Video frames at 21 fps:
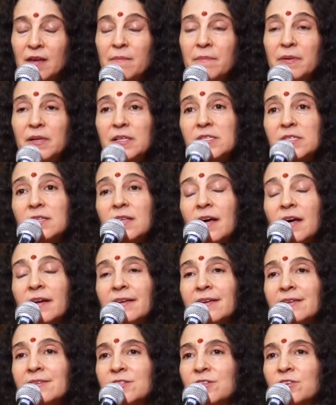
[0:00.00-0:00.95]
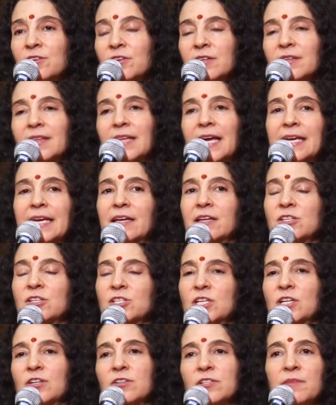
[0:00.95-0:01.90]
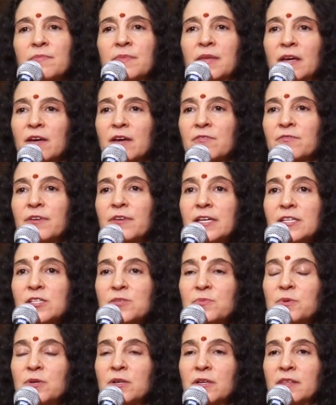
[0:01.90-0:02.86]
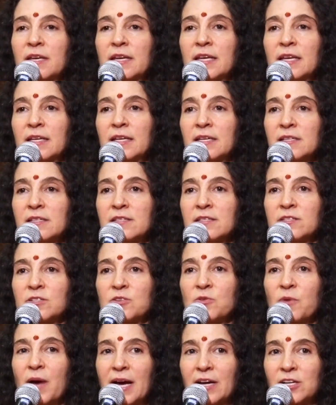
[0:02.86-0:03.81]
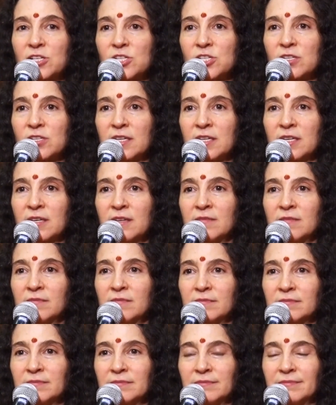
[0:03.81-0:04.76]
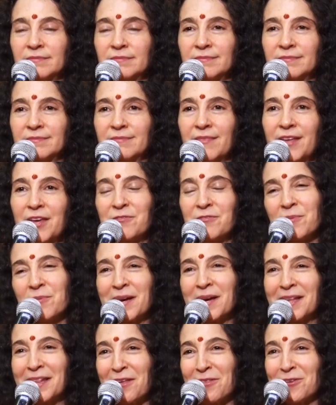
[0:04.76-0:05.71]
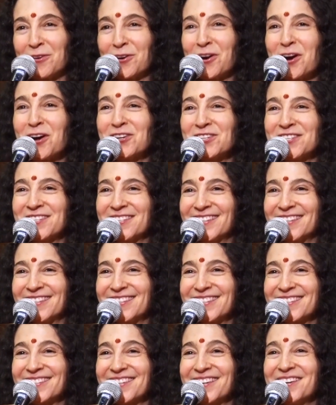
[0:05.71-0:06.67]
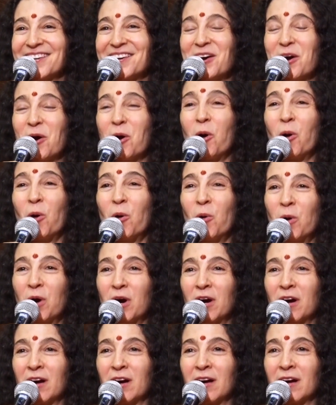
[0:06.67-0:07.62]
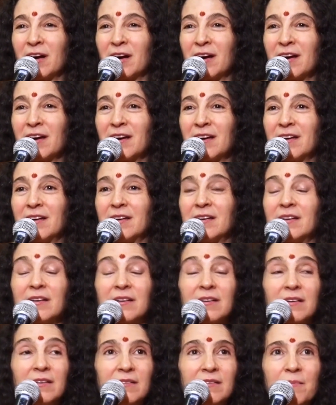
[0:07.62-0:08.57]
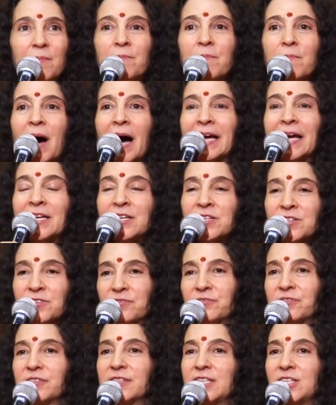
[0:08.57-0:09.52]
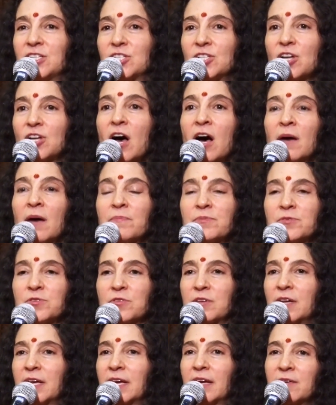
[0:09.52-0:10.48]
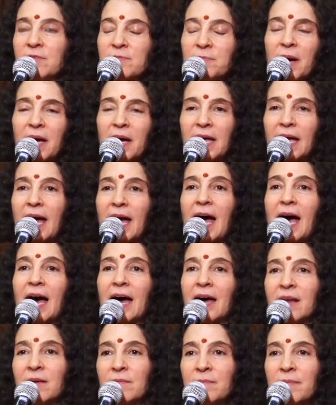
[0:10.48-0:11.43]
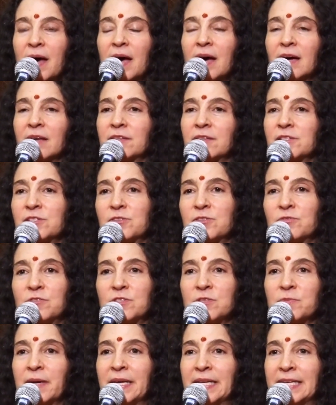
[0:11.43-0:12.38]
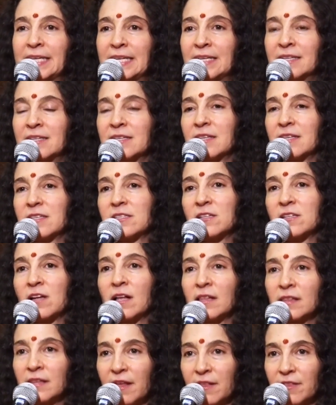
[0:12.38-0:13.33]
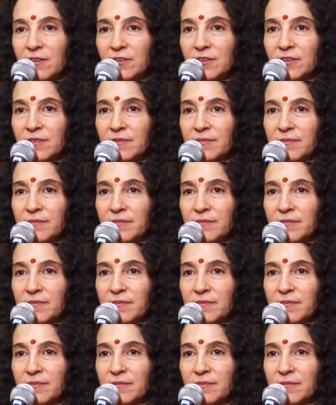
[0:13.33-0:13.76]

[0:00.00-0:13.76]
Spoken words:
But it's a lot easier to like and share something on Facebook than it is to actually give up my leather car seats or mindfully shop so that I can buy a handbag that suits my needs that's not leather.